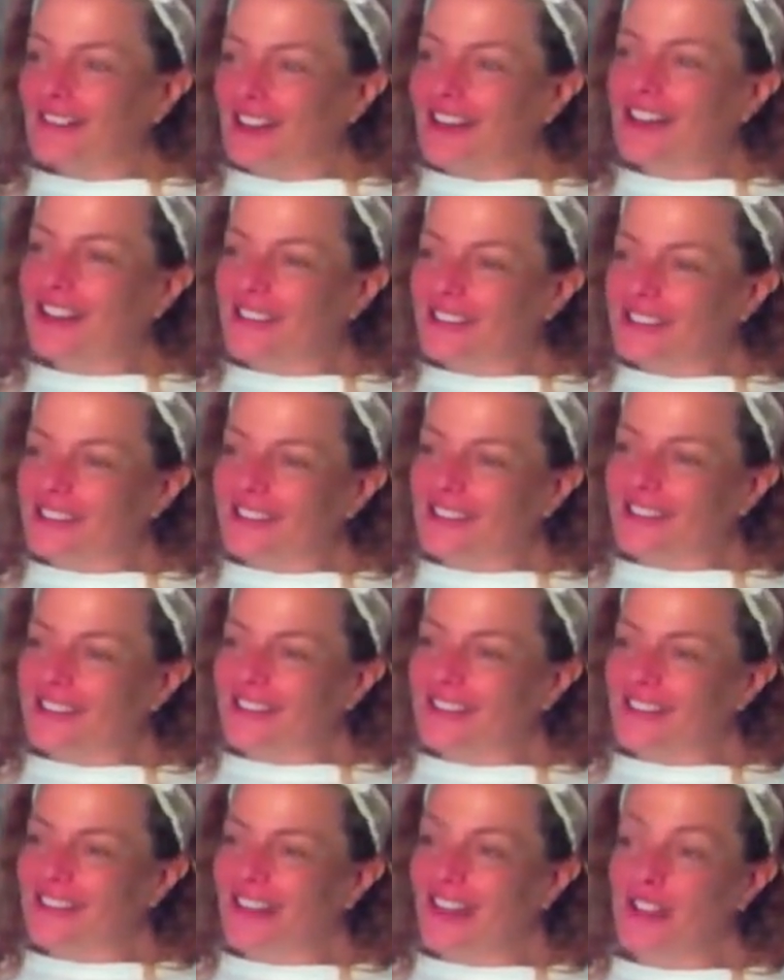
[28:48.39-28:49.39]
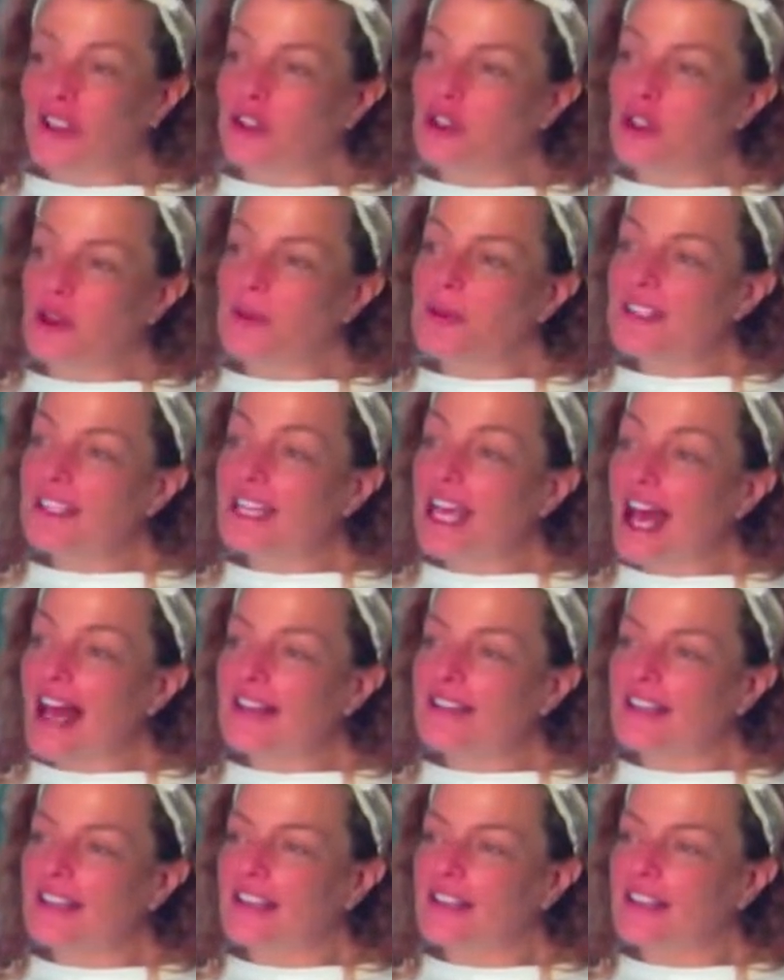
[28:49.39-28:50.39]
Right and you're too busy
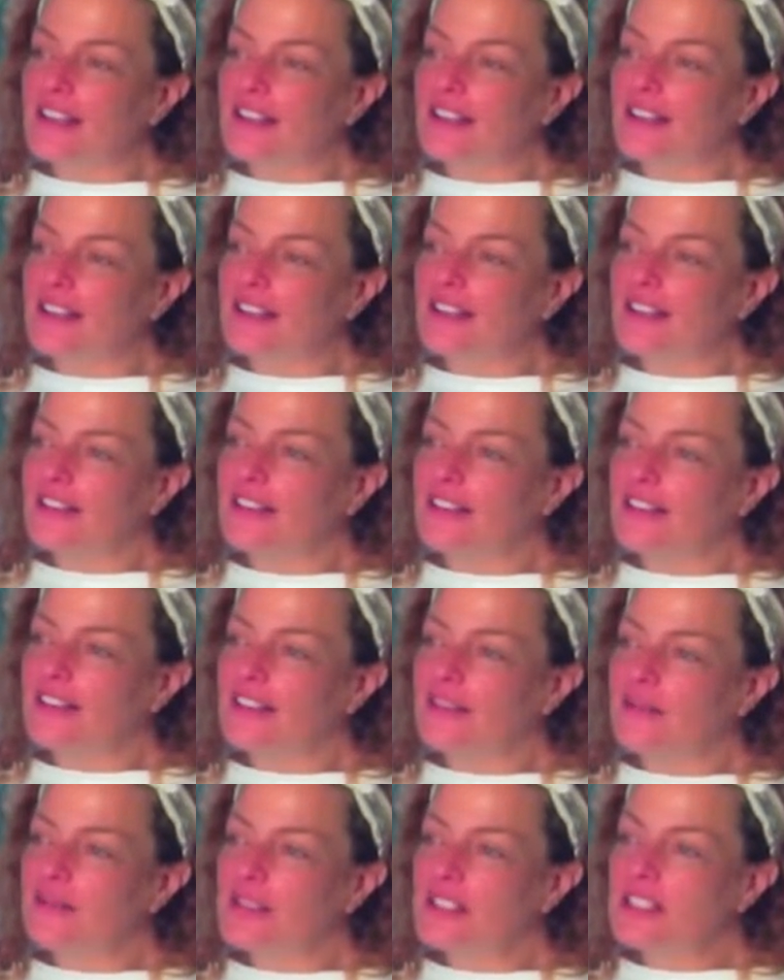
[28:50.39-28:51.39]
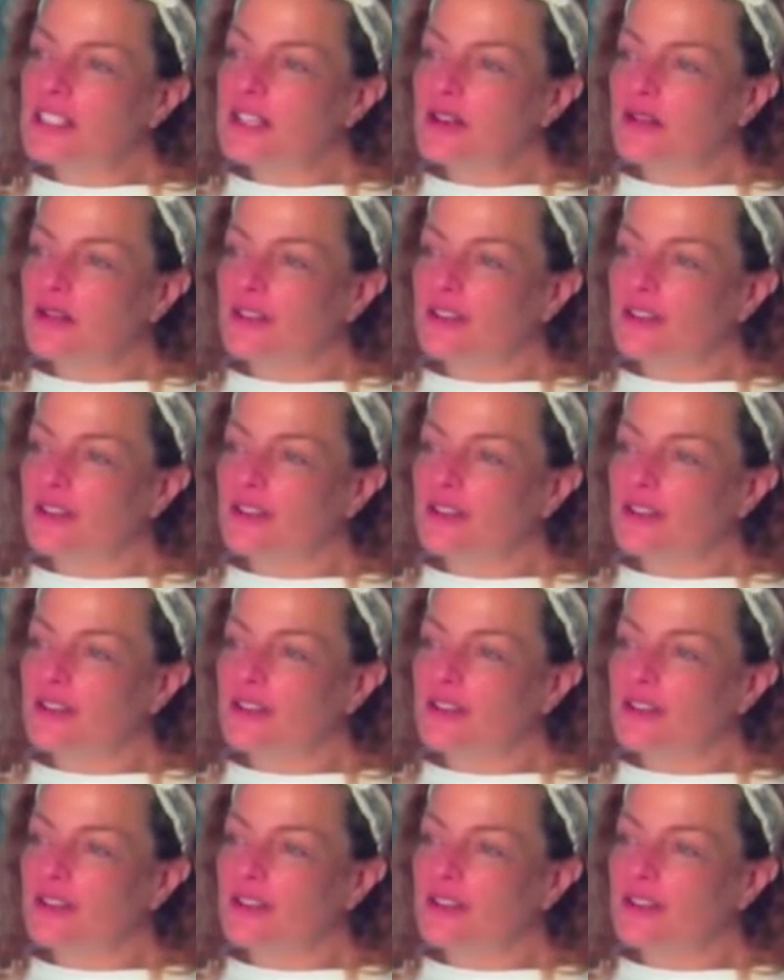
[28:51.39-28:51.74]
asking to receive.